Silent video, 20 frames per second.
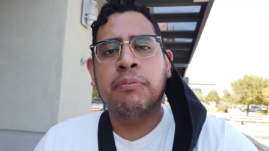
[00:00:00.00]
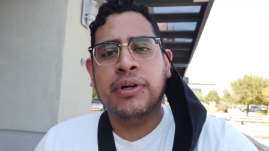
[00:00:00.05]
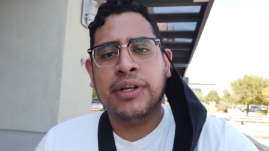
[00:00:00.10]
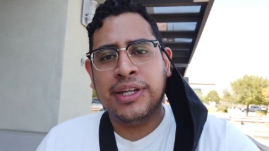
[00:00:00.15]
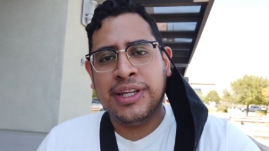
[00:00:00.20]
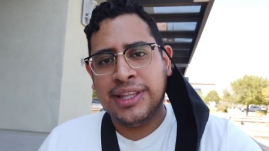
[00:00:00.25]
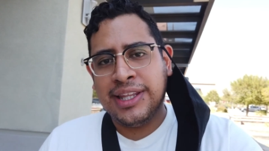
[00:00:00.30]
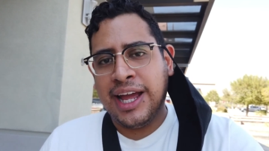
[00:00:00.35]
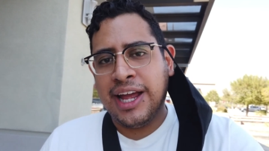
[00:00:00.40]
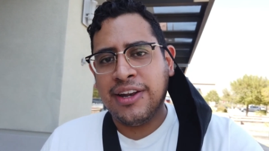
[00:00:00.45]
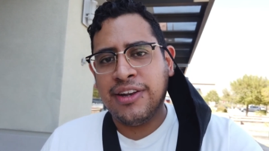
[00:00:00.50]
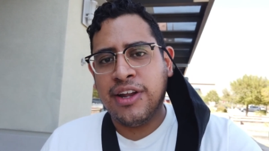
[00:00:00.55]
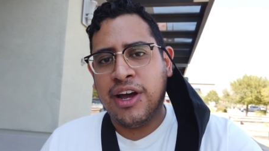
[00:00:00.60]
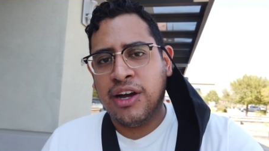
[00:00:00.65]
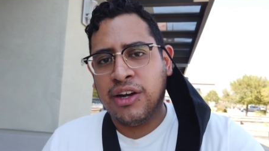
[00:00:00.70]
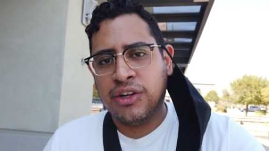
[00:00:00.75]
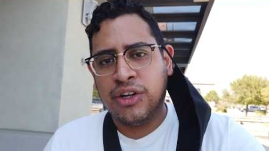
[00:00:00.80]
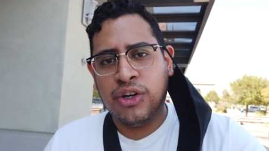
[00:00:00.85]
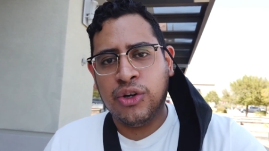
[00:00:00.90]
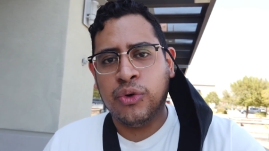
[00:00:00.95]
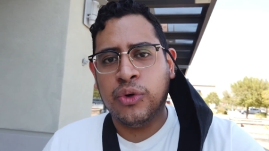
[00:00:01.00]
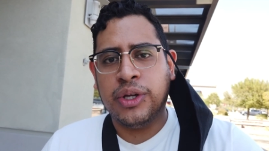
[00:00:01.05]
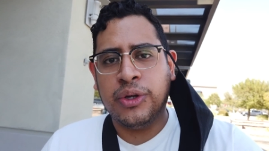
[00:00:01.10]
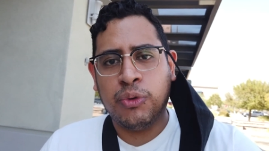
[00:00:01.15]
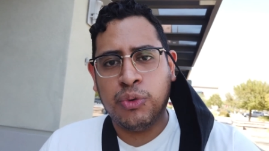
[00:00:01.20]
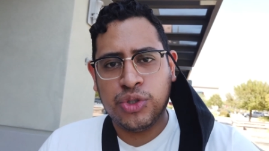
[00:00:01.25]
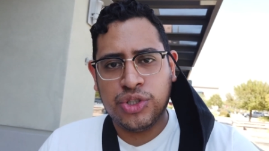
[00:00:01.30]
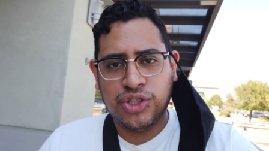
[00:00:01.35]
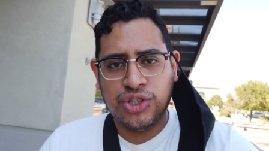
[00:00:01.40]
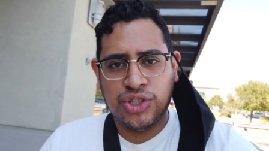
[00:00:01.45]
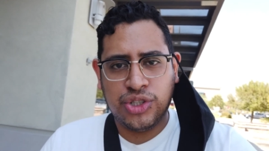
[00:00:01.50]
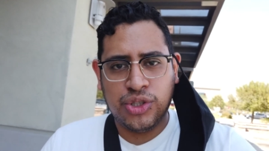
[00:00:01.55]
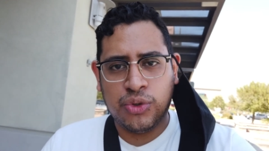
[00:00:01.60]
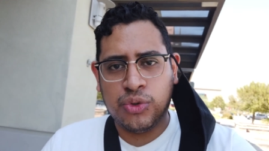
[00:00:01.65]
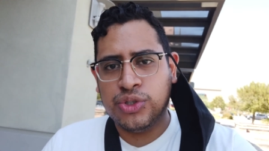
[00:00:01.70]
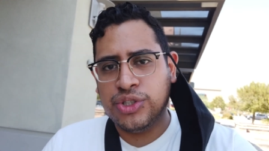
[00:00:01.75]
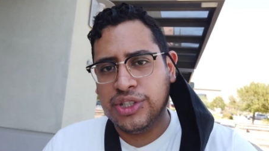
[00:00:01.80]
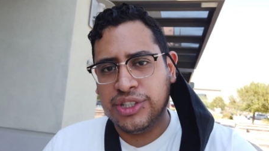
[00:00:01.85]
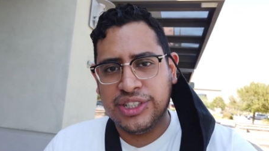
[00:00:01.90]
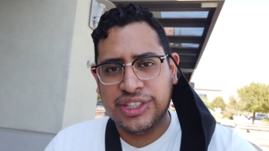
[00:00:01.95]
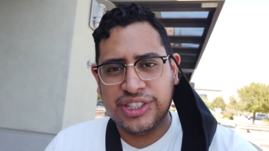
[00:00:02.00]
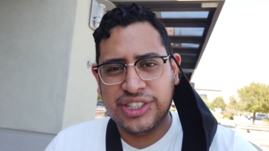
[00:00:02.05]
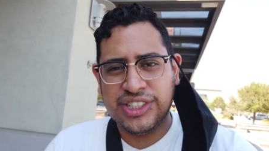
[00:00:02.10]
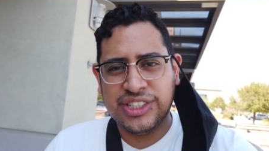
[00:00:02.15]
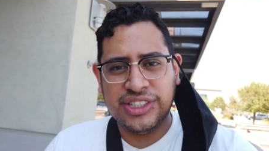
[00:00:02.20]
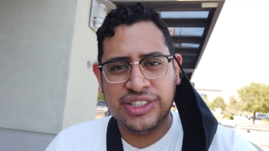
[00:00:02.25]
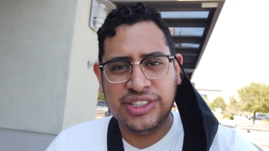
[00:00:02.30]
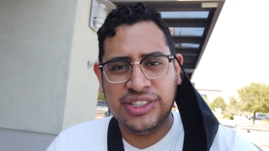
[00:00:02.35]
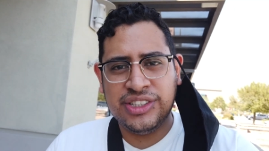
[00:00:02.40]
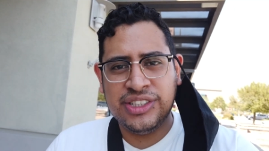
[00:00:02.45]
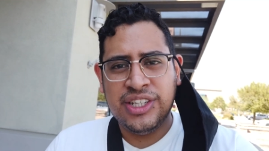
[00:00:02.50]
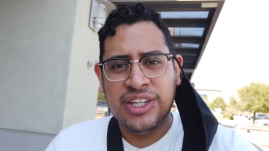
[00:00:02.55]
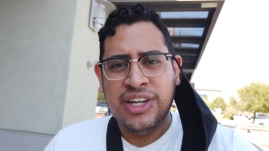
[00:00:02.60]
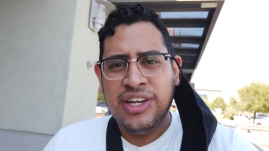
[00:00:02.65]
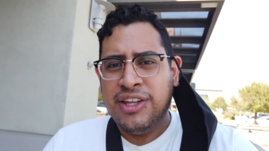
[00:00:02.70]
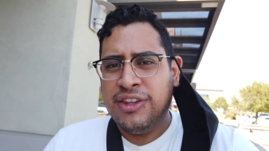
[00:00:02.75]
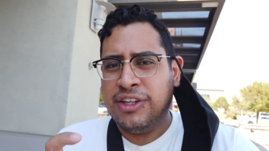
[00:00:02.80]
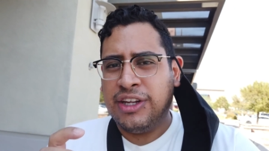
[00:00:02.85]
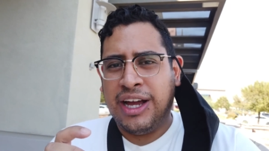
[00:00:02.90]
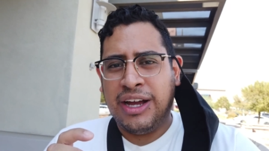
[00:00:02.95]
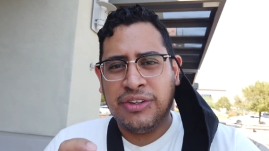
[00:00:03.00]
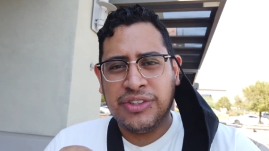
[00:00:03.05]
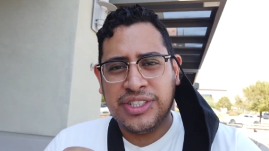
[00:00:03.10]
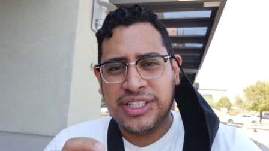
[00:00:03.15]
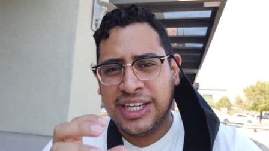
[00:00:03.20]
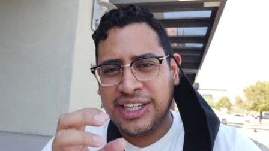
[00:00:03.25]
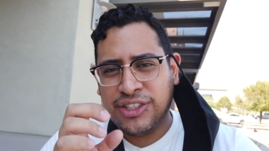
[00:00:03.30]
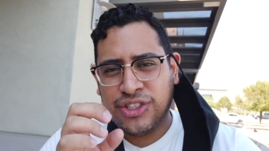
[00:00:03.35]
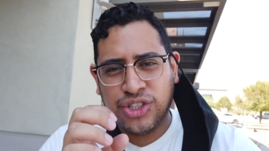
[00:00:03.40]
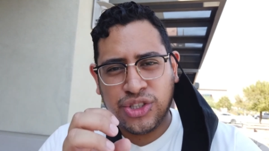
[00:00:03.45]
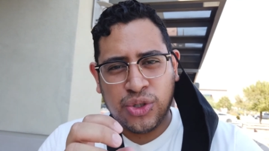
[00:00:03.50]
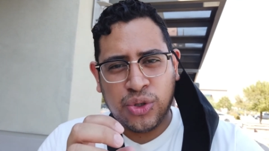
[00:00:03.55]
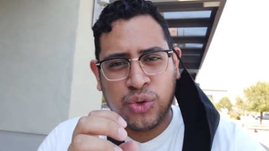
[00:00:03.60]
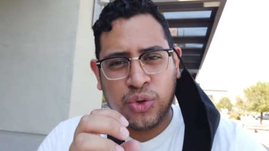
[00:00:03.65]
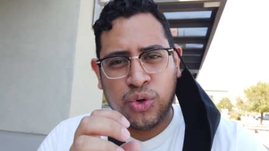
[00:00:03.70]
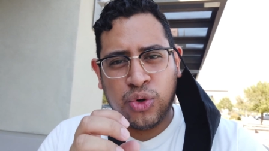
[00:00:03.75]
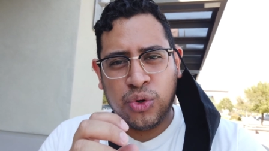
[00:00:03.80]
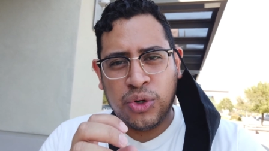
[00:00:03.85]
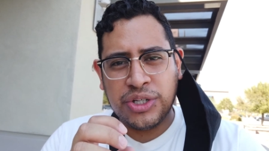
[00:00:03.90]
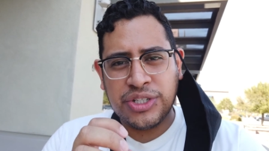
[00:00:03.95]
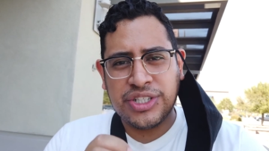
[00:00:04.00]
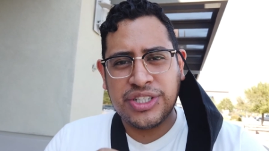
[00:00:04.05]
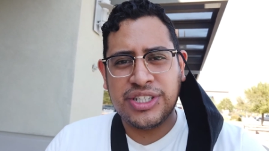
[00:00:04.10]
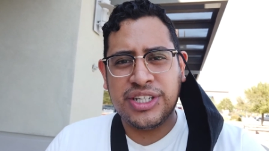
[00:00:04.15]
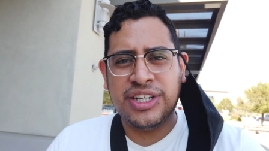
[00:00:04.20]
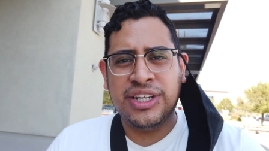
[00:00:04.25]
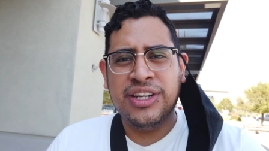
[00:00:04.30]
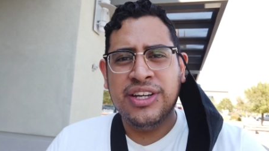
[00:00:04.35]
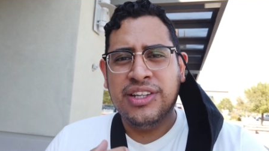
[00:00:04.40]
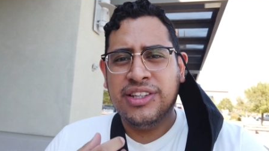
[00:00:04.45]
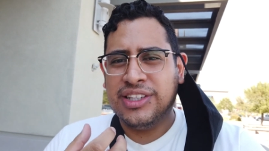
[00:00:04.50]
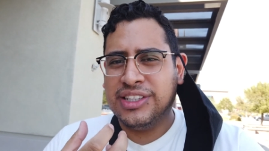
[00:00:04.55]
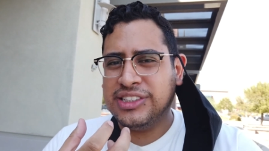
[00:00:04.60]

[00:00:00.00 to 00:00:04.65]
But in that dango, it was so delicious. The outside is so crunchy.